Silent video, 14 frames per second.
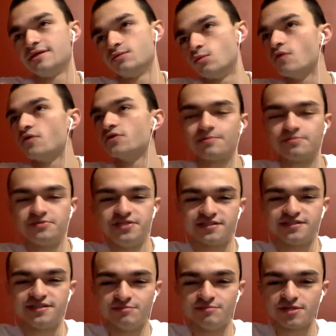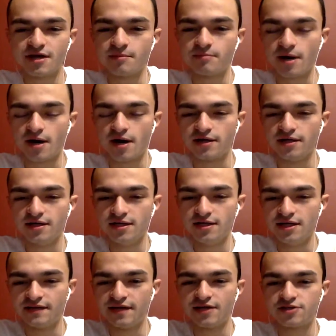Well, the top 6 teams get a bye,
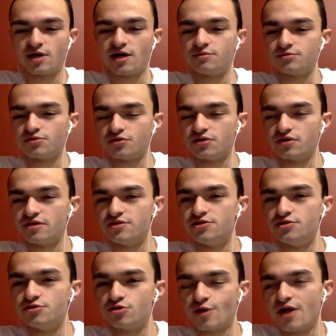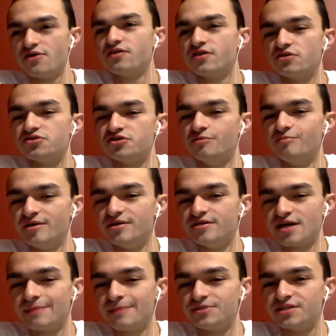and that's what I was looking. So I think they'll still be a
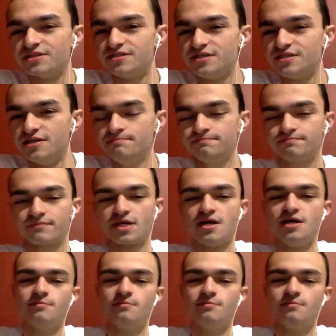top 16.